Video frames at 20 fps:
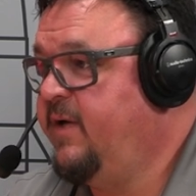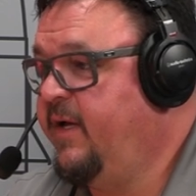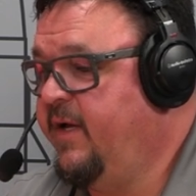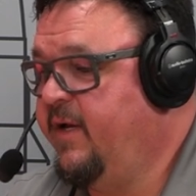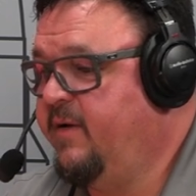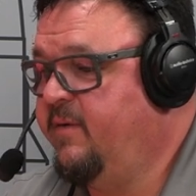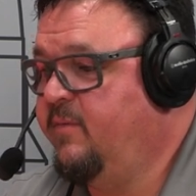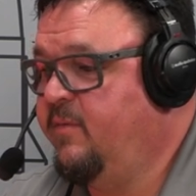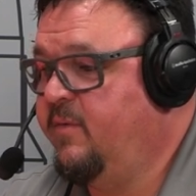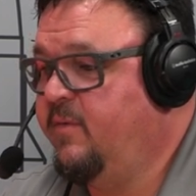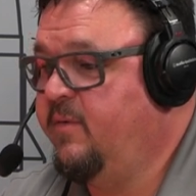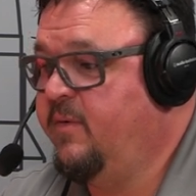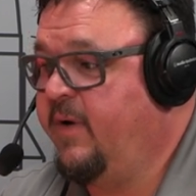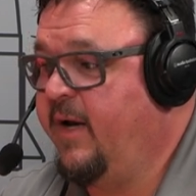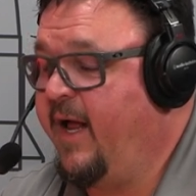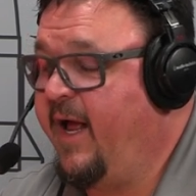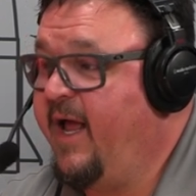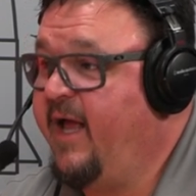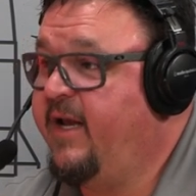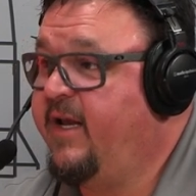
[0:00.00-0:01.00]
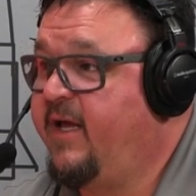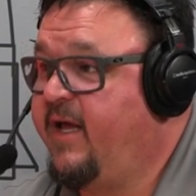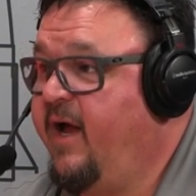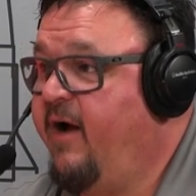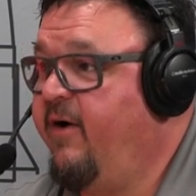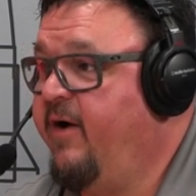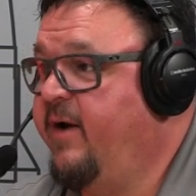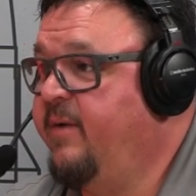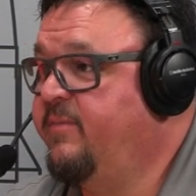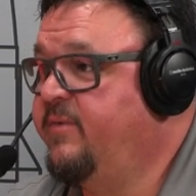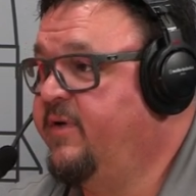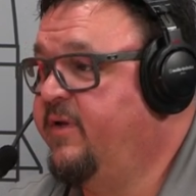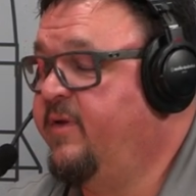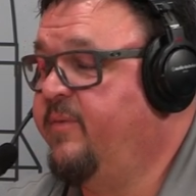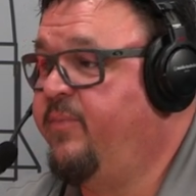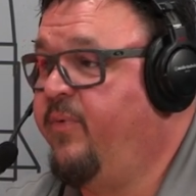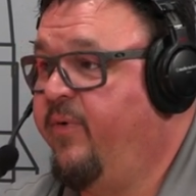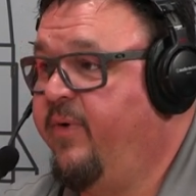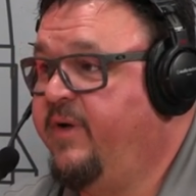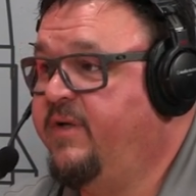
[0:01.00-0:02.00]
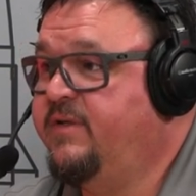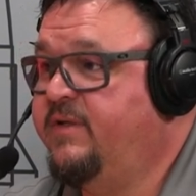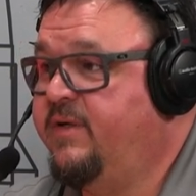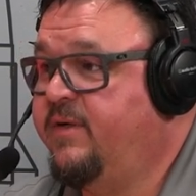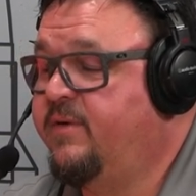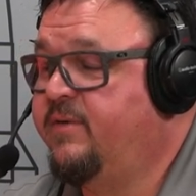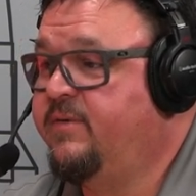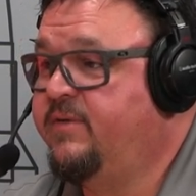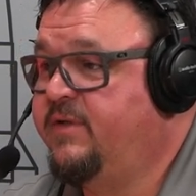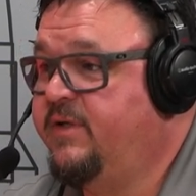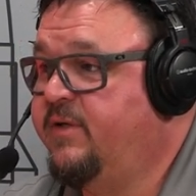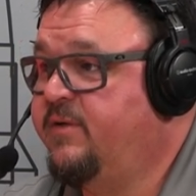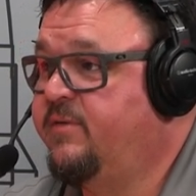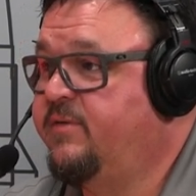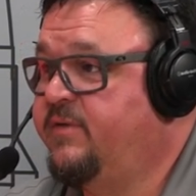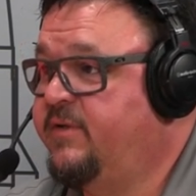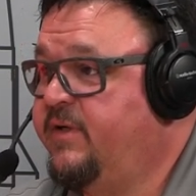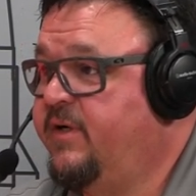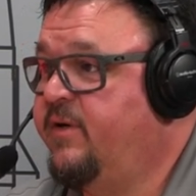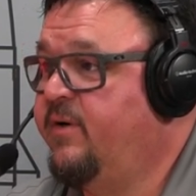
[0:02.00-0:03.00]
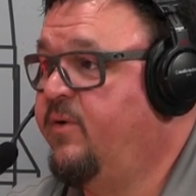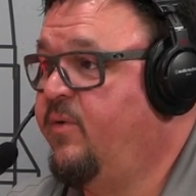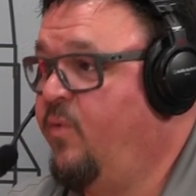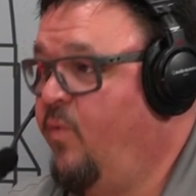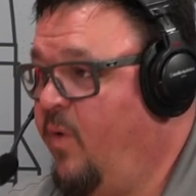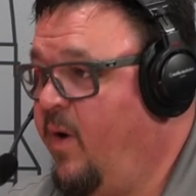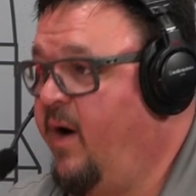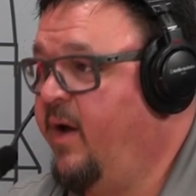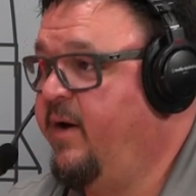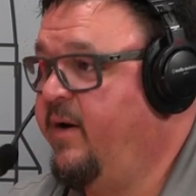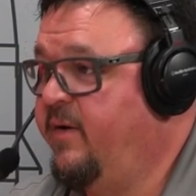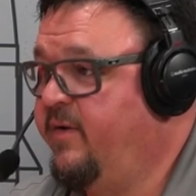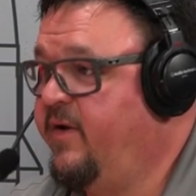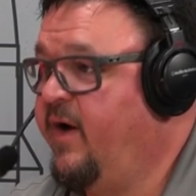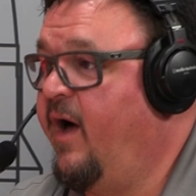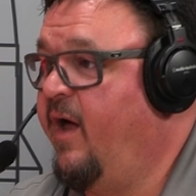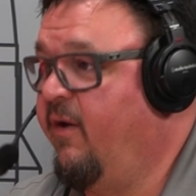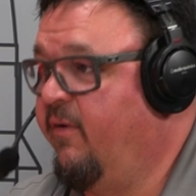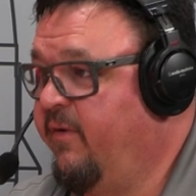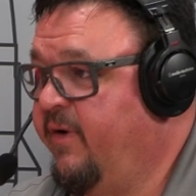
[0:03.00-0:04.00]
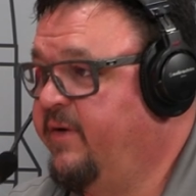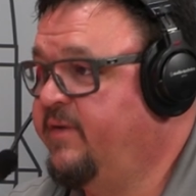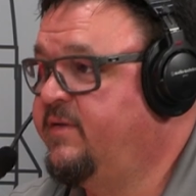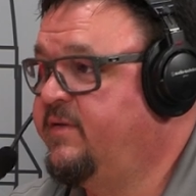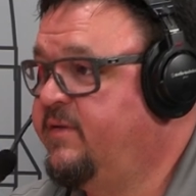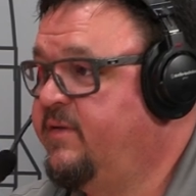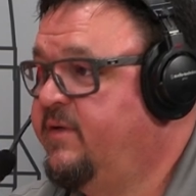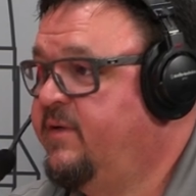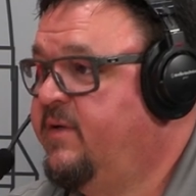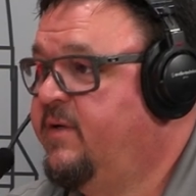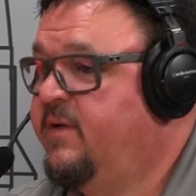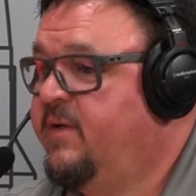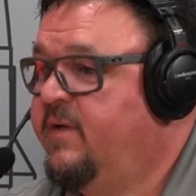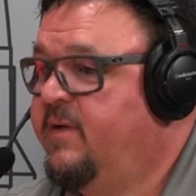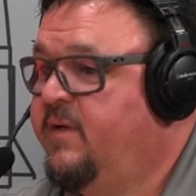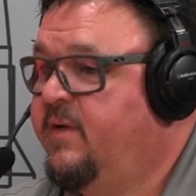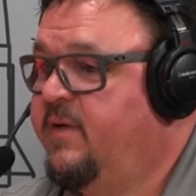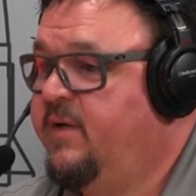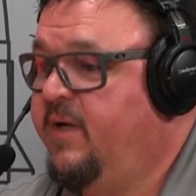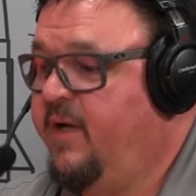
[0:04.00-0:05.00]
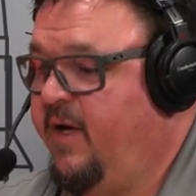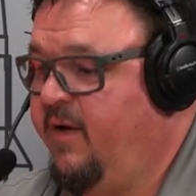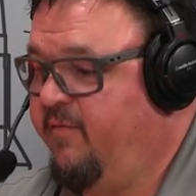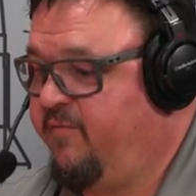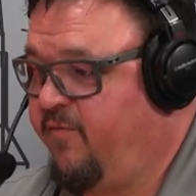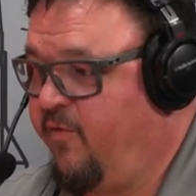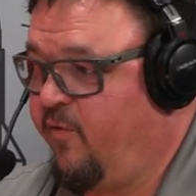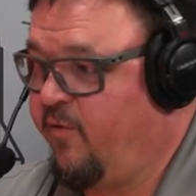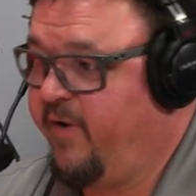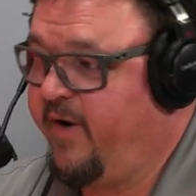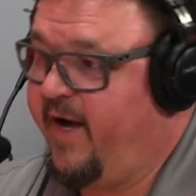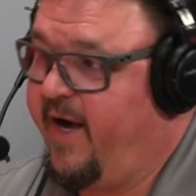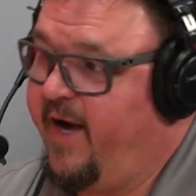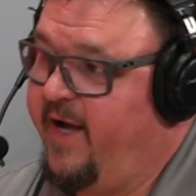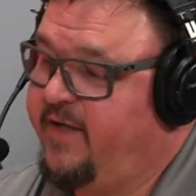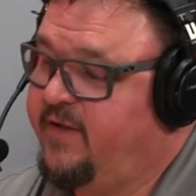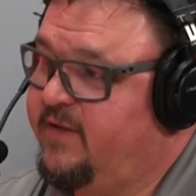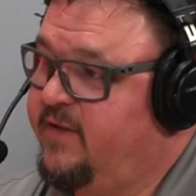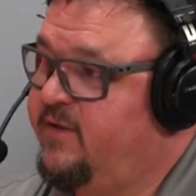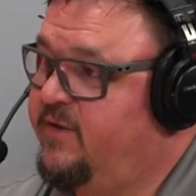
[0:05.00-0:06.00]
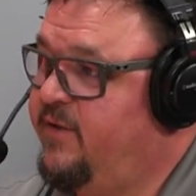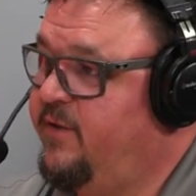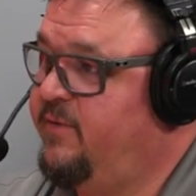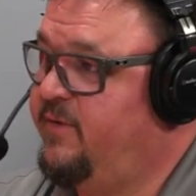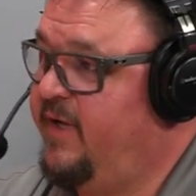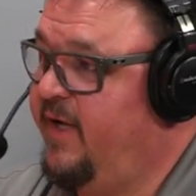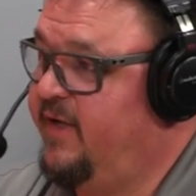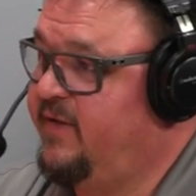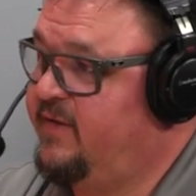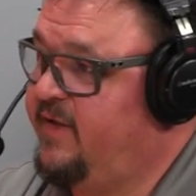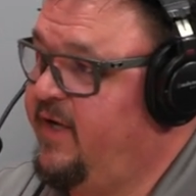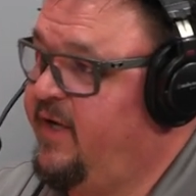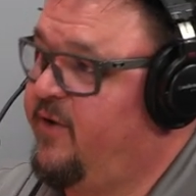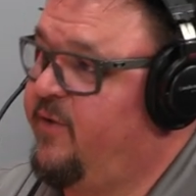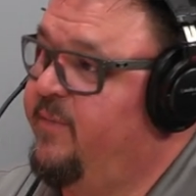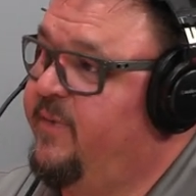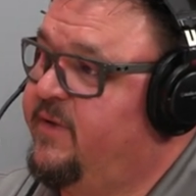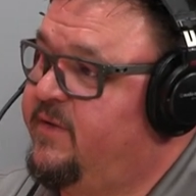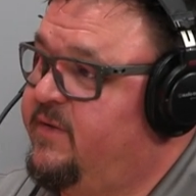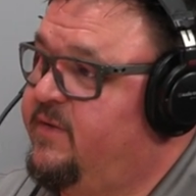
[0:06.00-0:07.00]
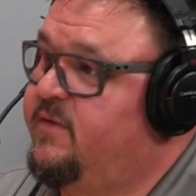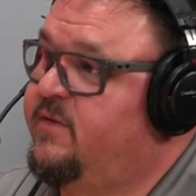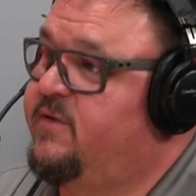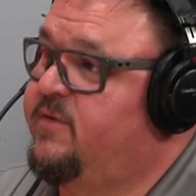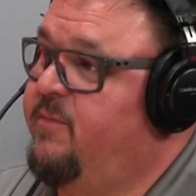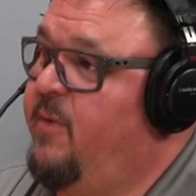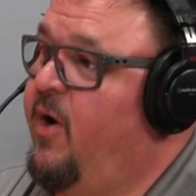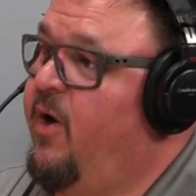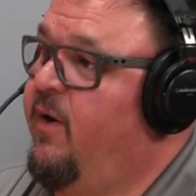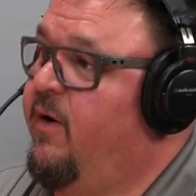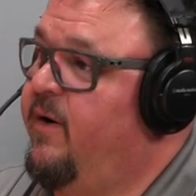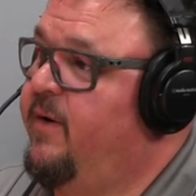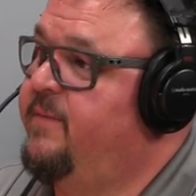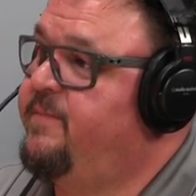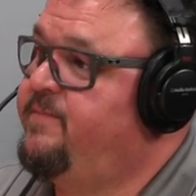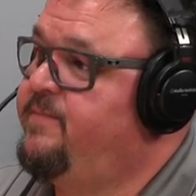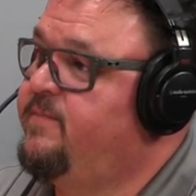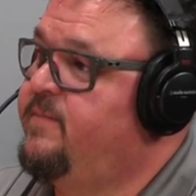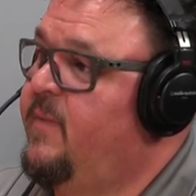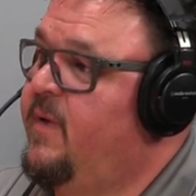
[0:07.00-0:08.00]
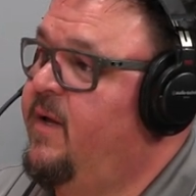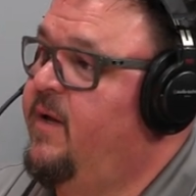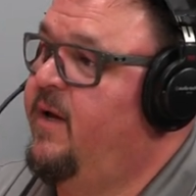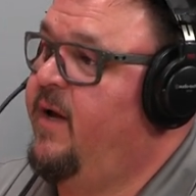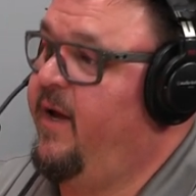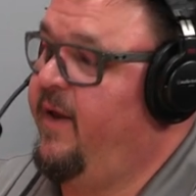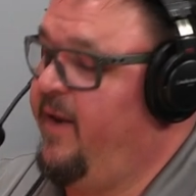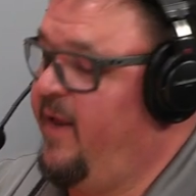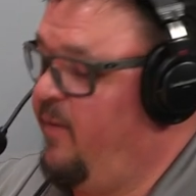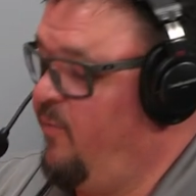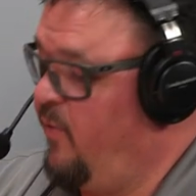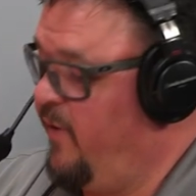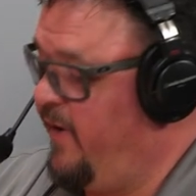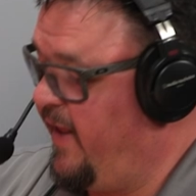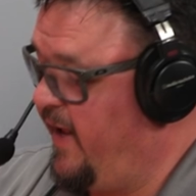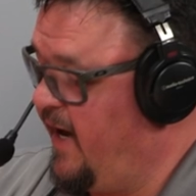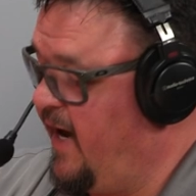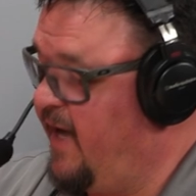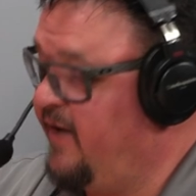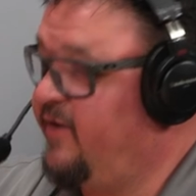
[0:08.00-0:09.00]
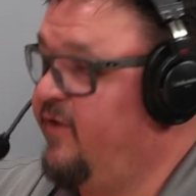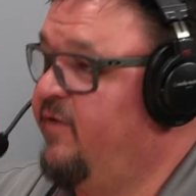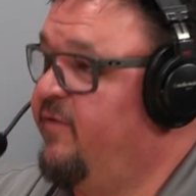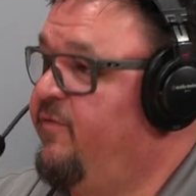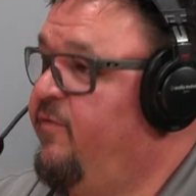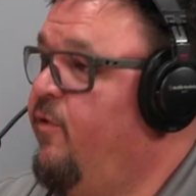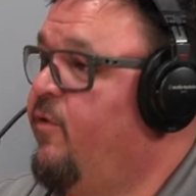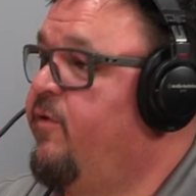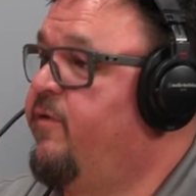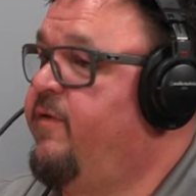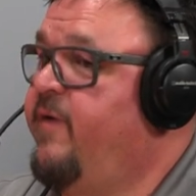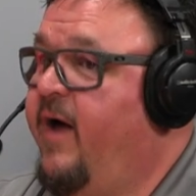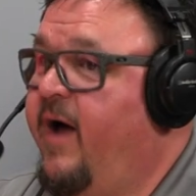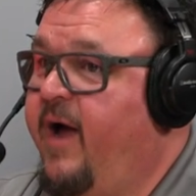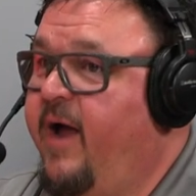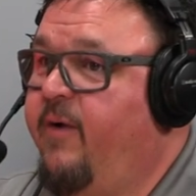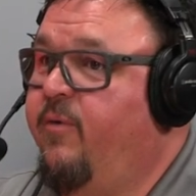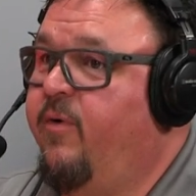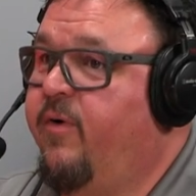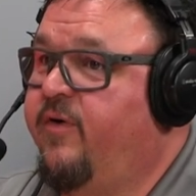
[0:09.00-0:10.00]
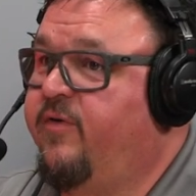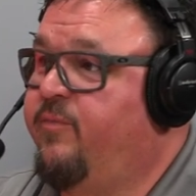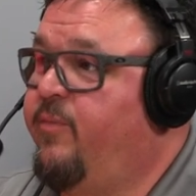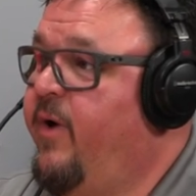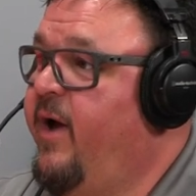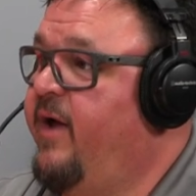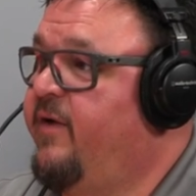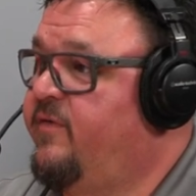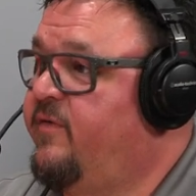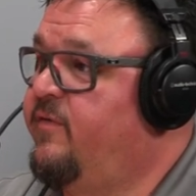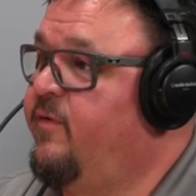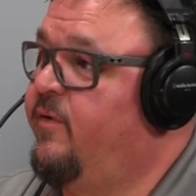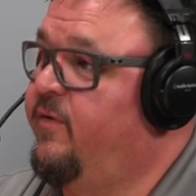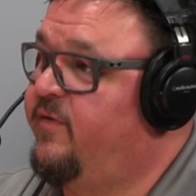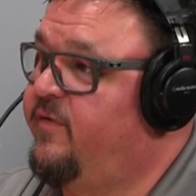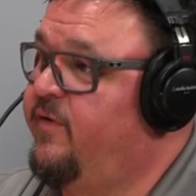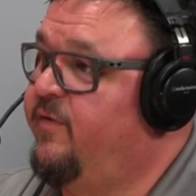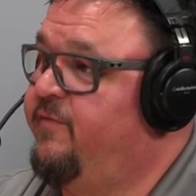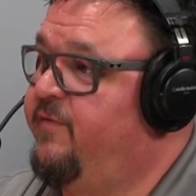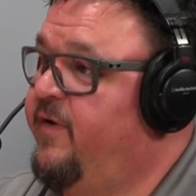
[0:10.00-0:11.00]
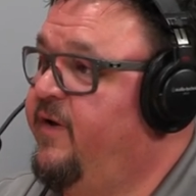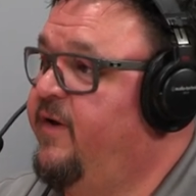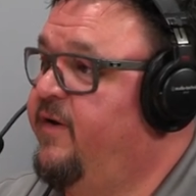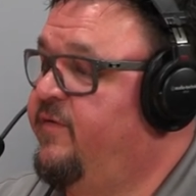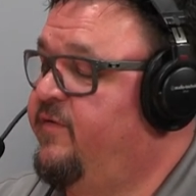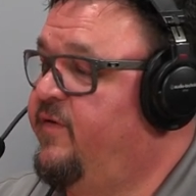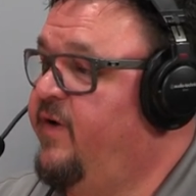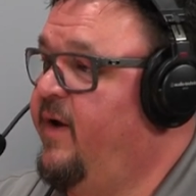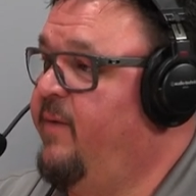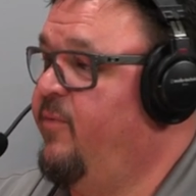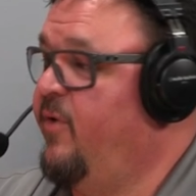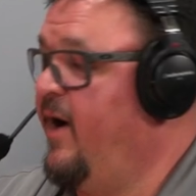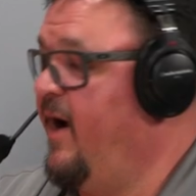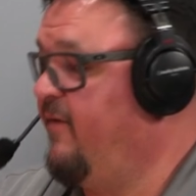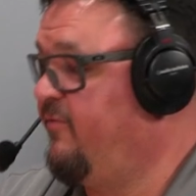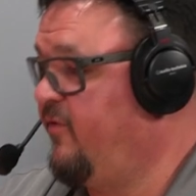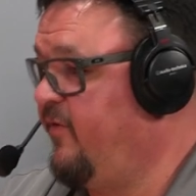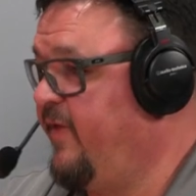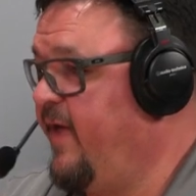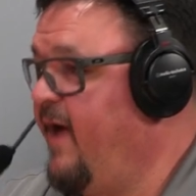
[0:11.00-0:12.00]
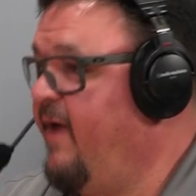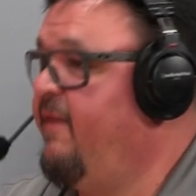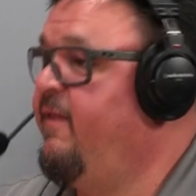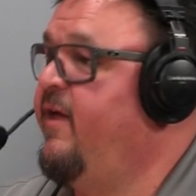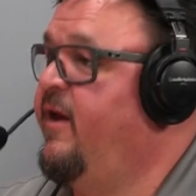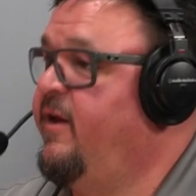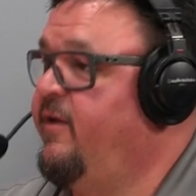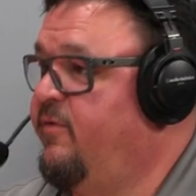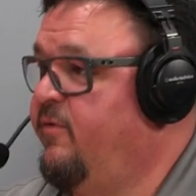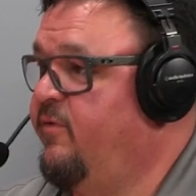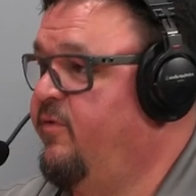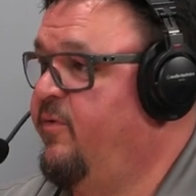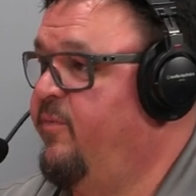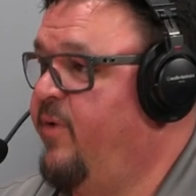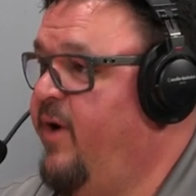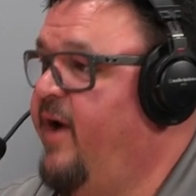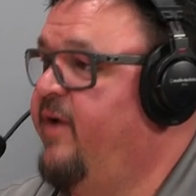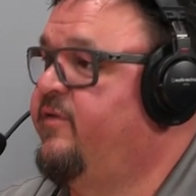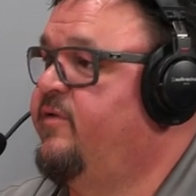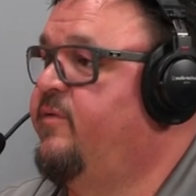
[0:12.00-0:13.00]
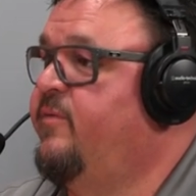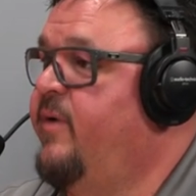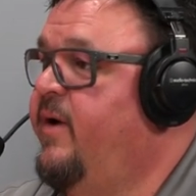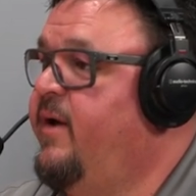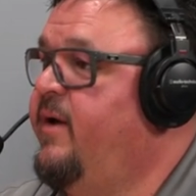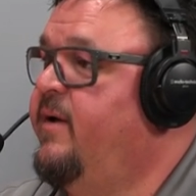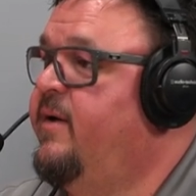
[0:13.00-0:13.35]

in, and I had to carry him to the point zero zero zero one tolerance. Four dies in two tenths increments smaller. And then when they got to the fourth die where his brass so still fit in his chamber, after that, then he threw the brass away.